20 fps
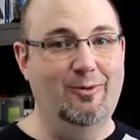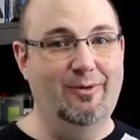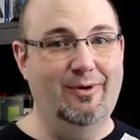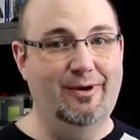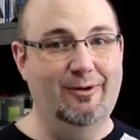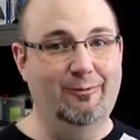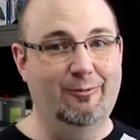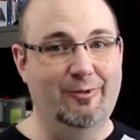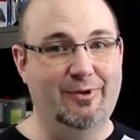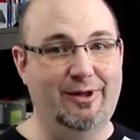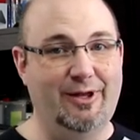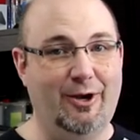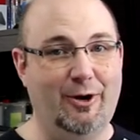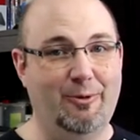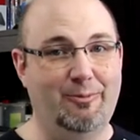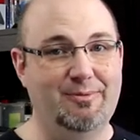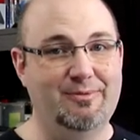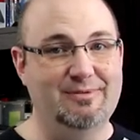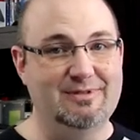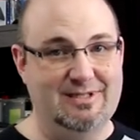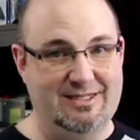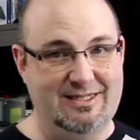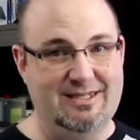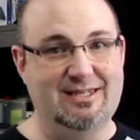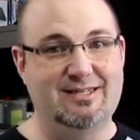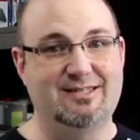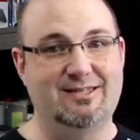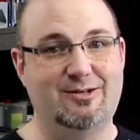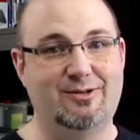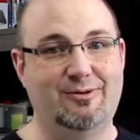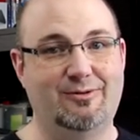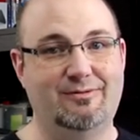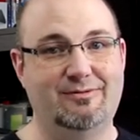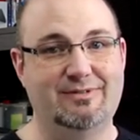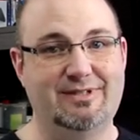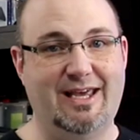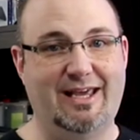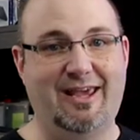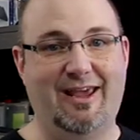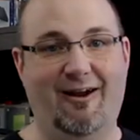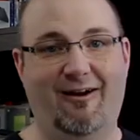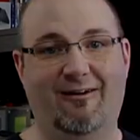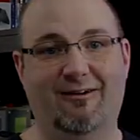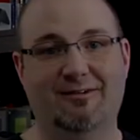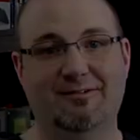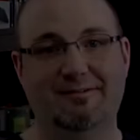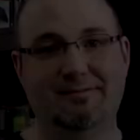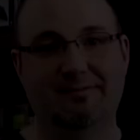Well, I really hope to see you soon. Take care.